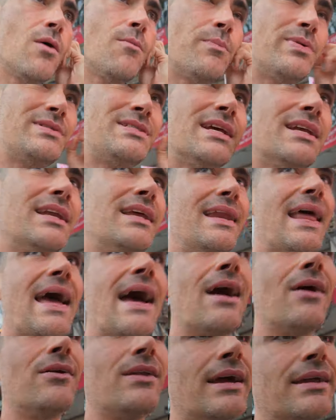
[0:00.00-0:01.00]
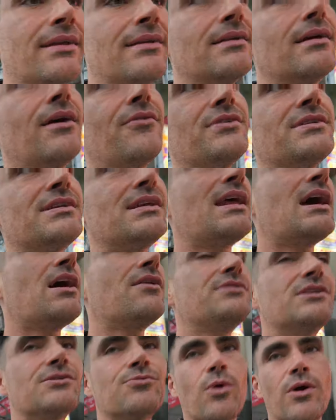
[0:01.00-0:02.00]
Particularly now, like obviously now
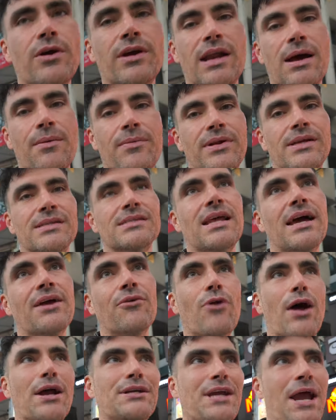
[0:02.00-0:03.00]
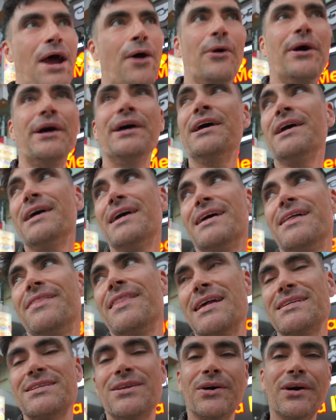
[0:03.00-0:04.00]
I've just woken up and it's like rush hour.
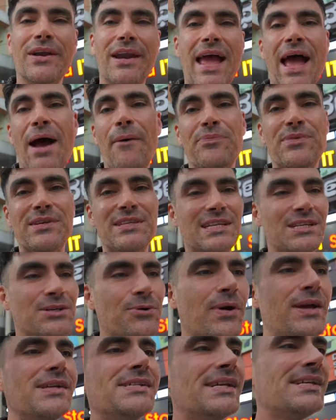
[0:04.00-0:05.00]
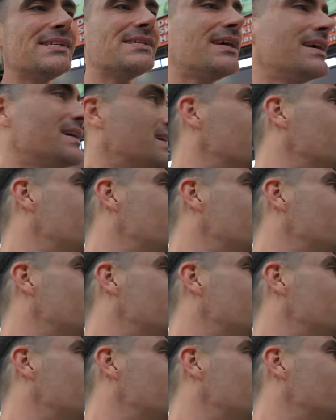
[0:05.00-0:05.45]
That's not gonna help the situation, is it?